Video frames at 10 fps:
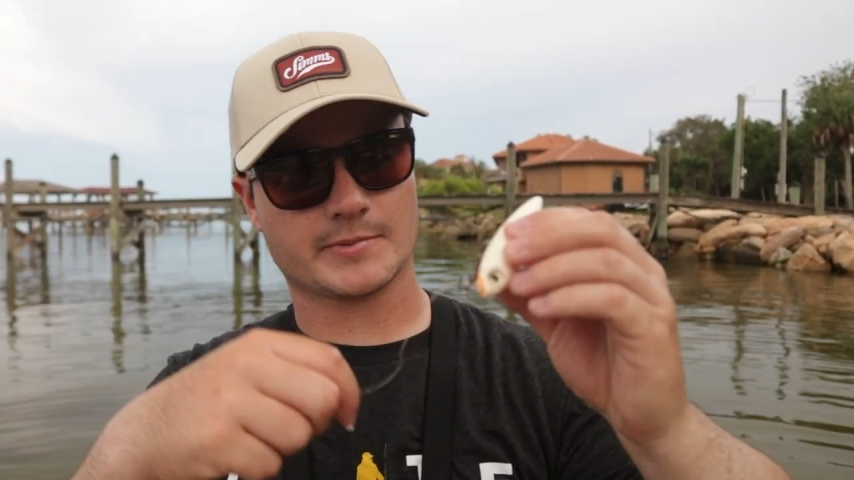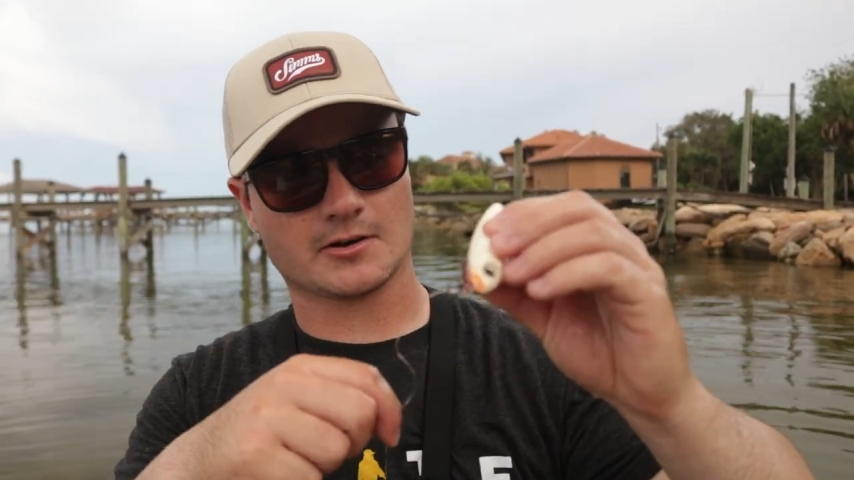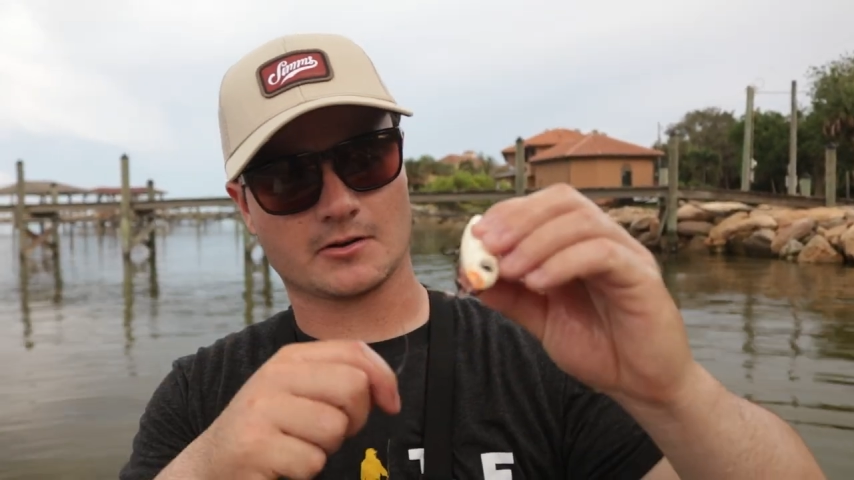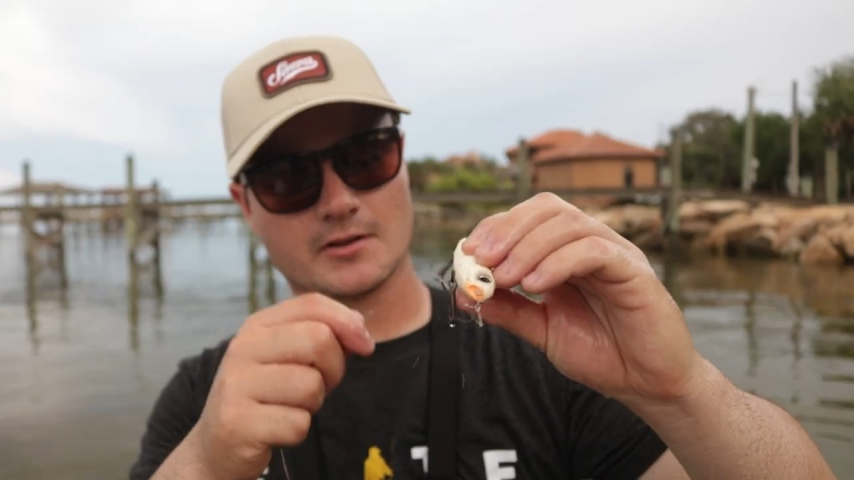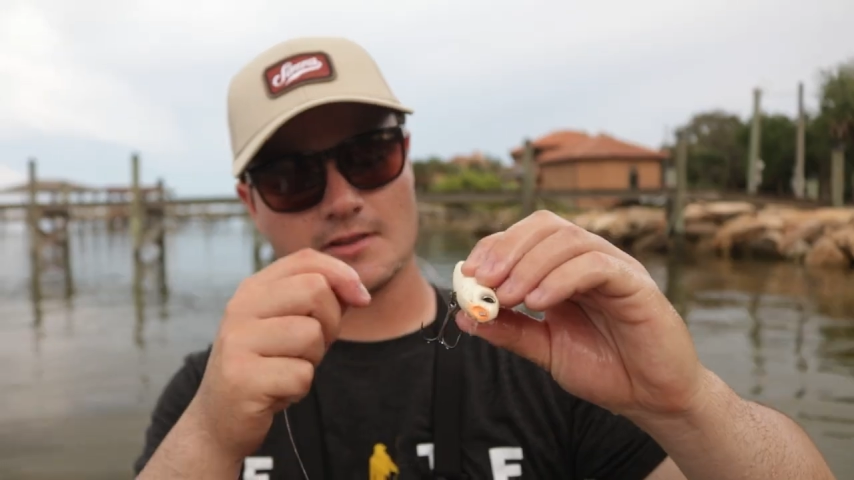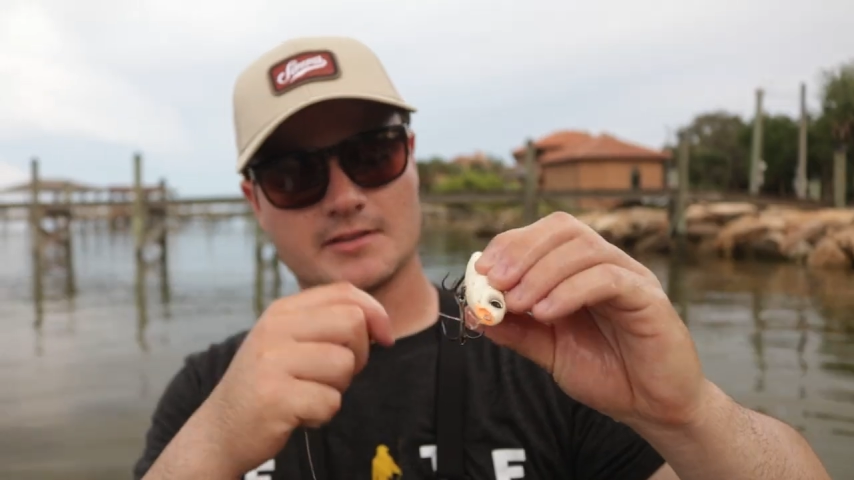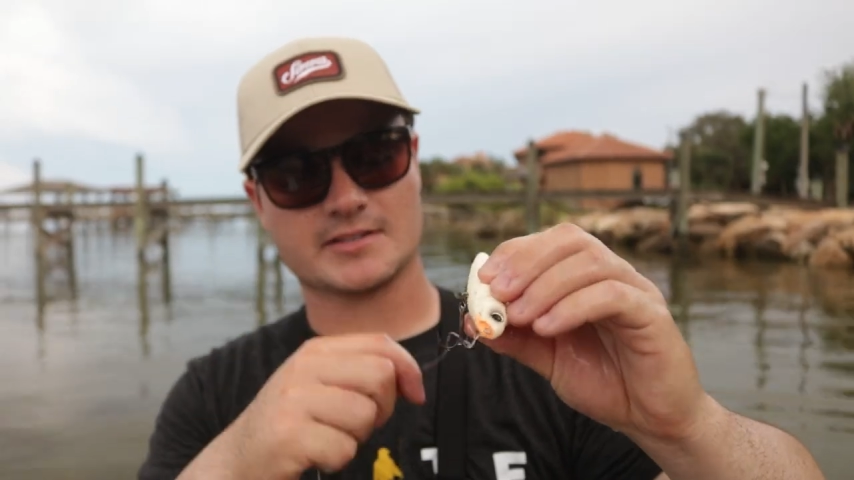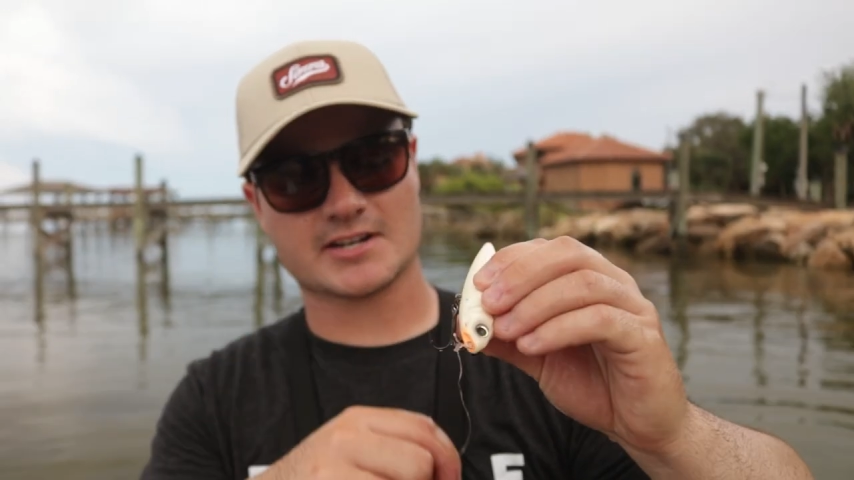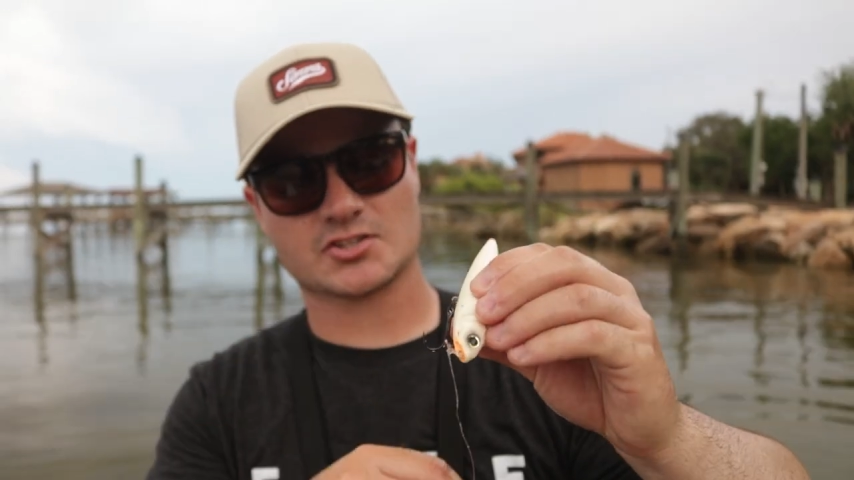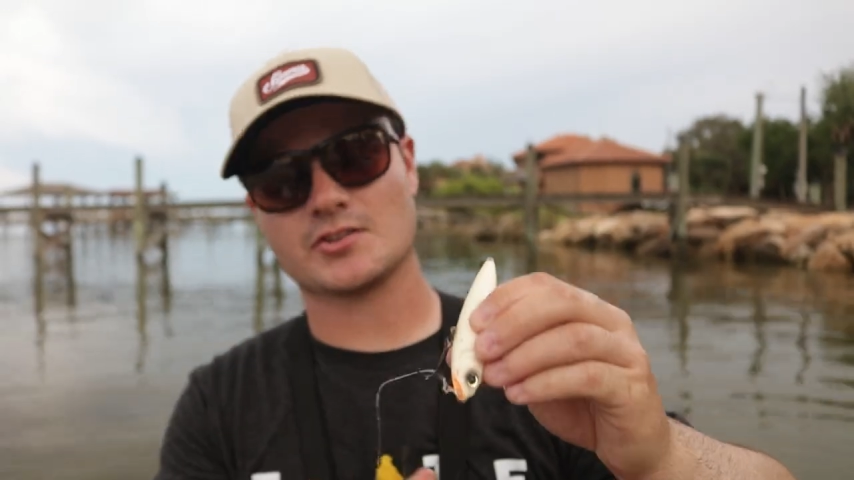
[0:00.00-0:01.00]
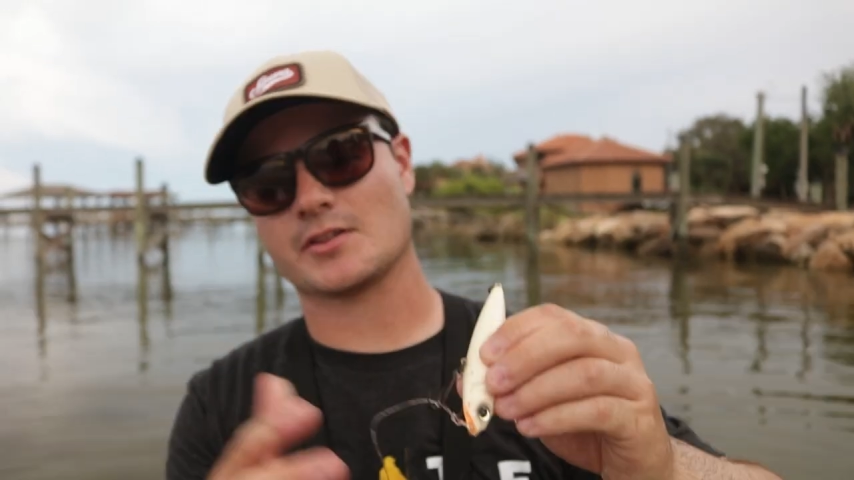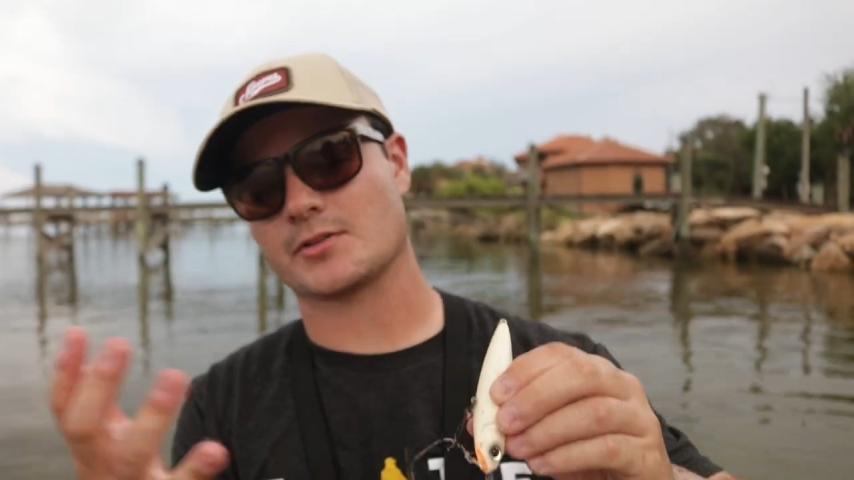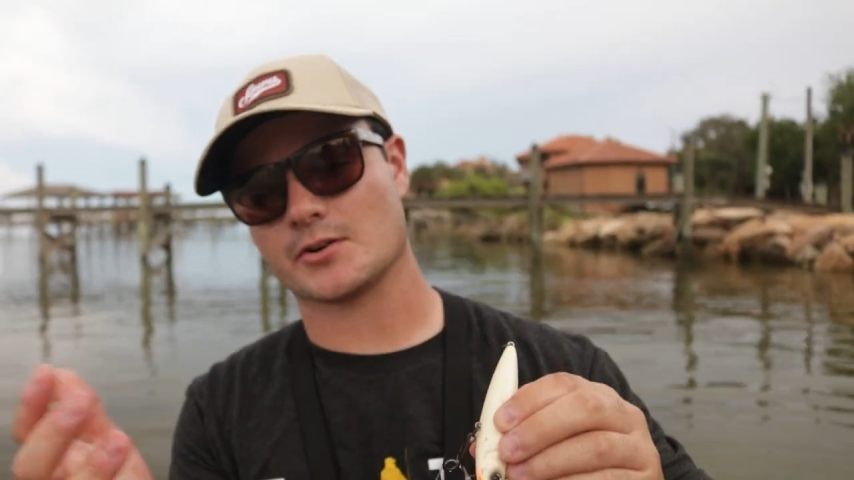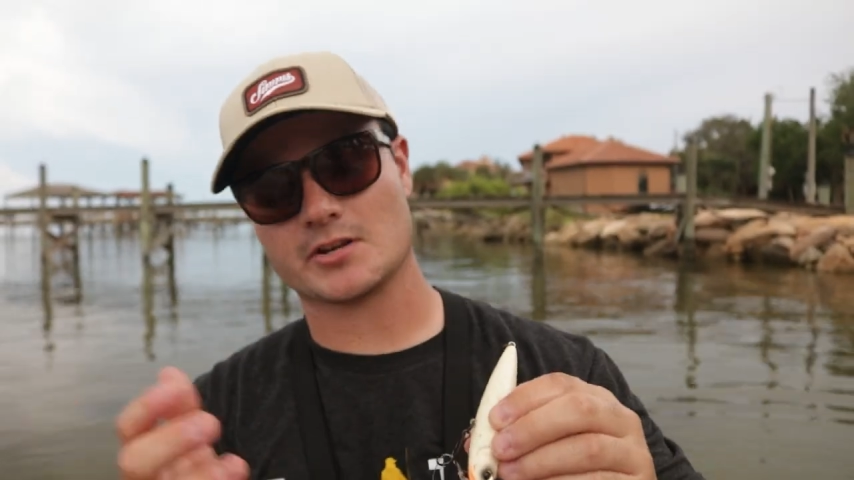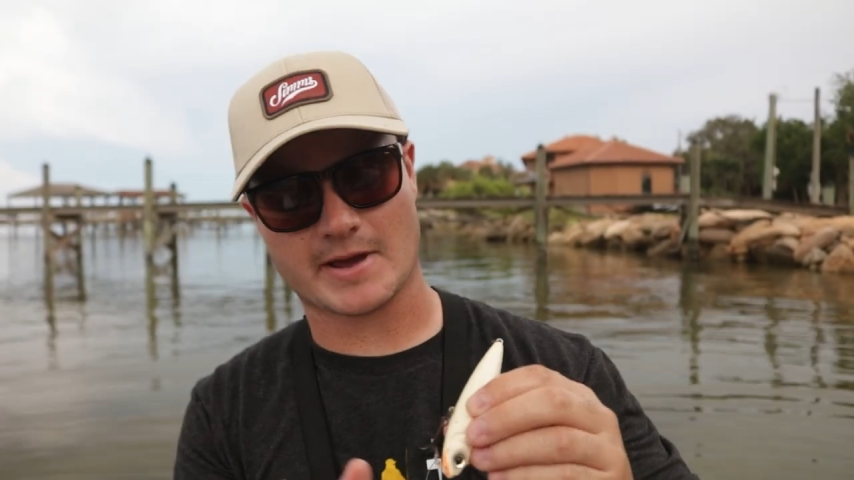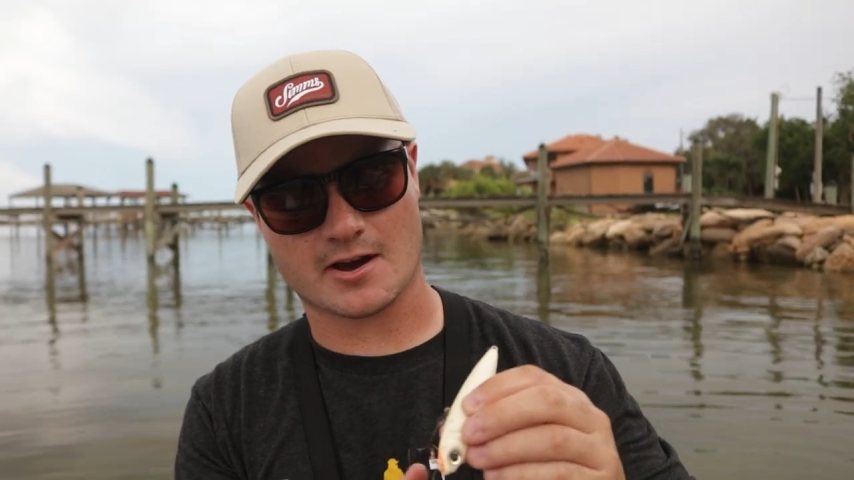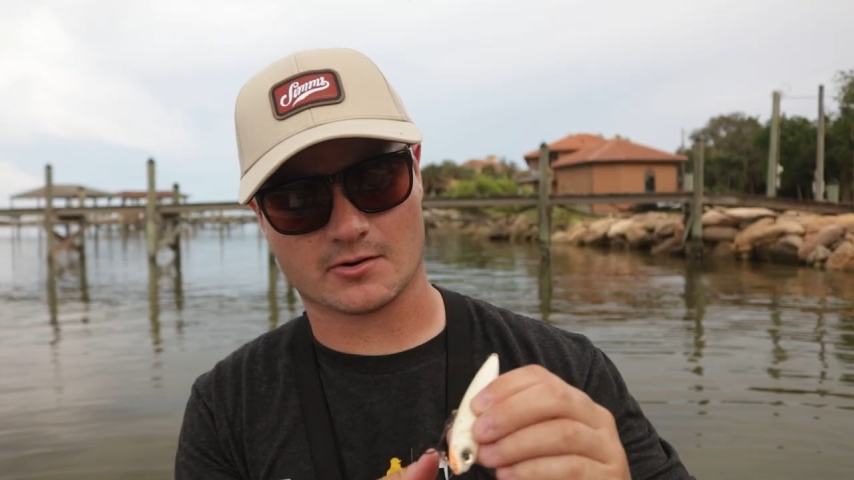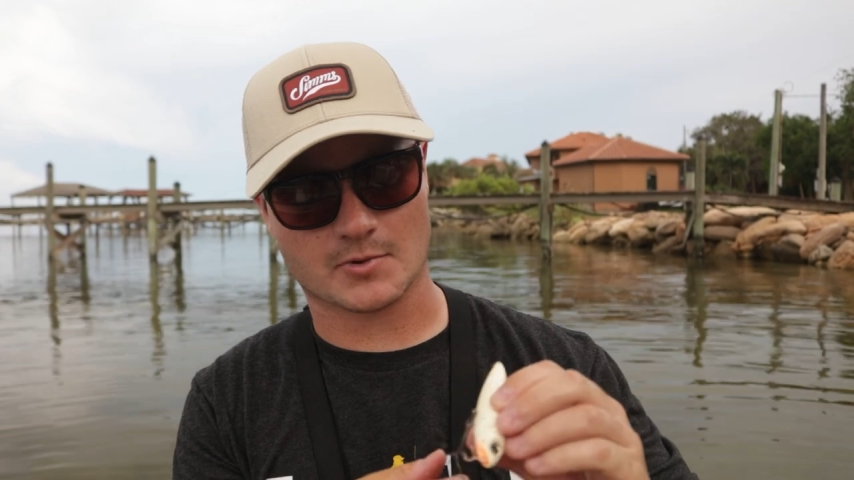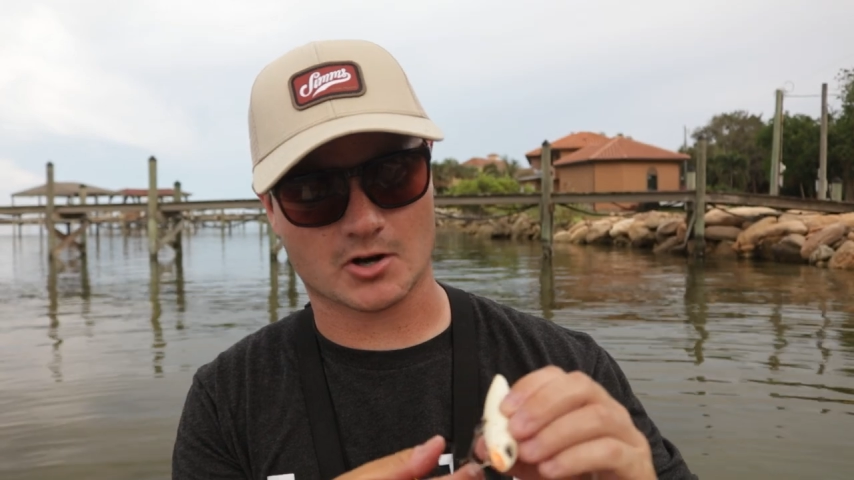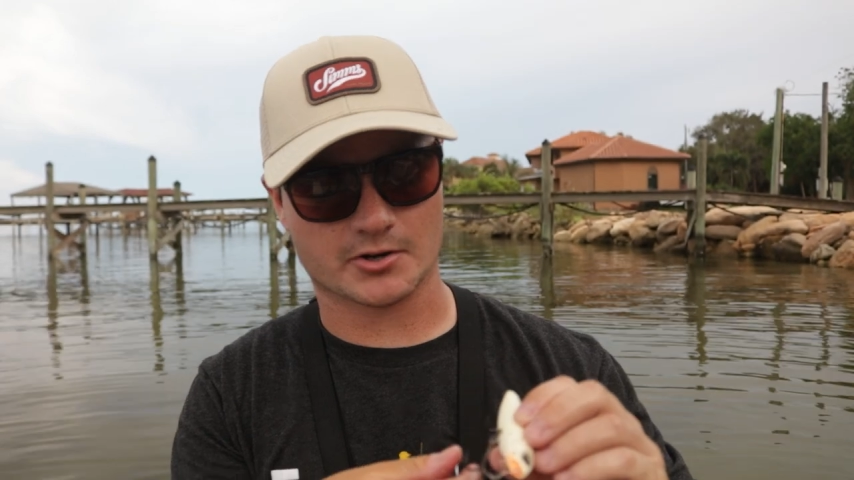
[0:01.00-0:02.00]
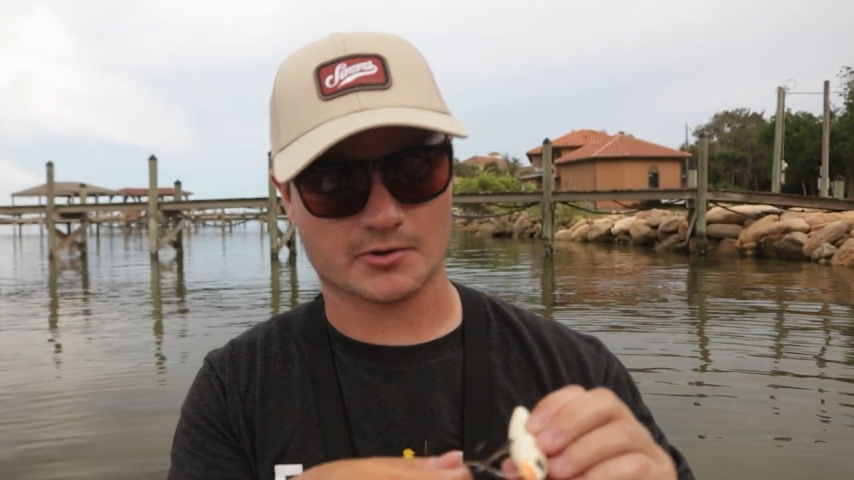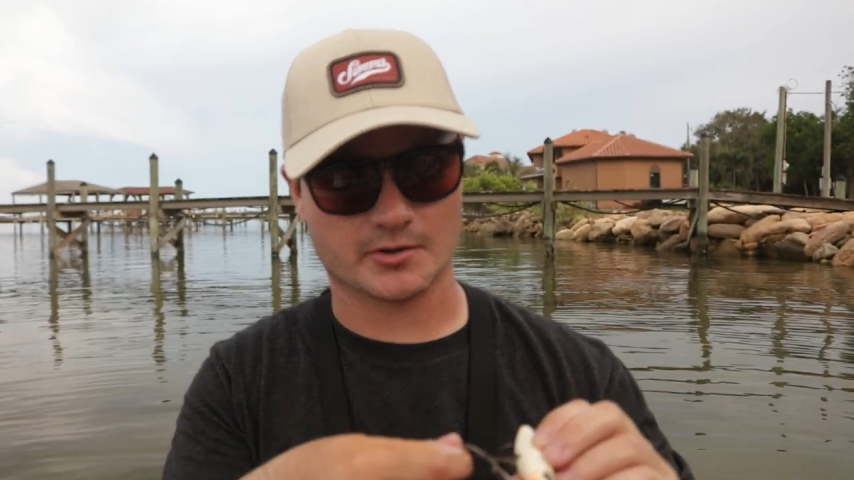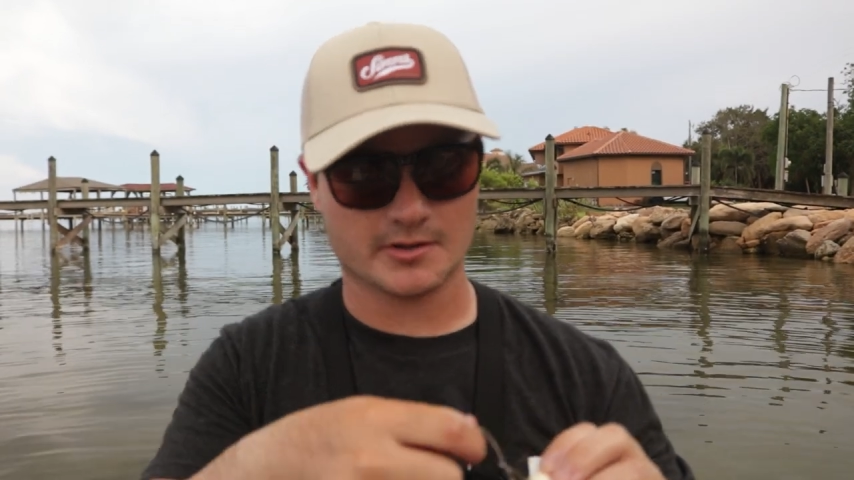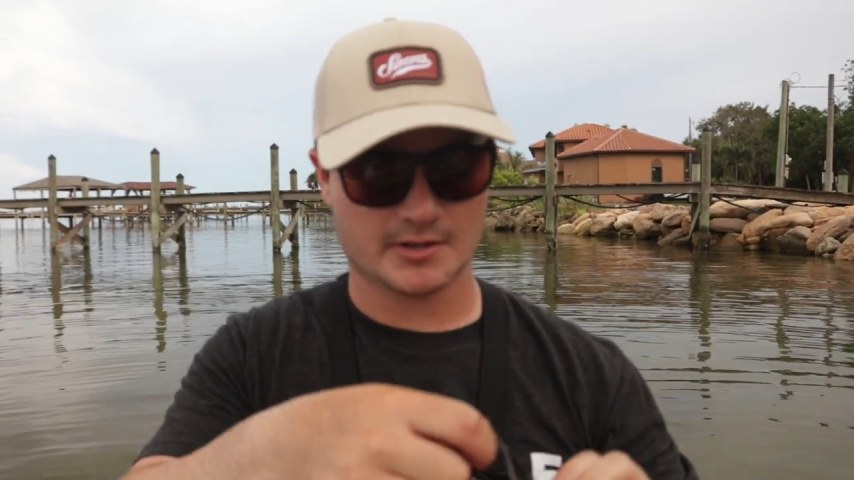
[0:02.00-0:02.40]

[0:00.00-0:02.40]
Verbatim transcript: up at all. This is actually only 30-pound mono.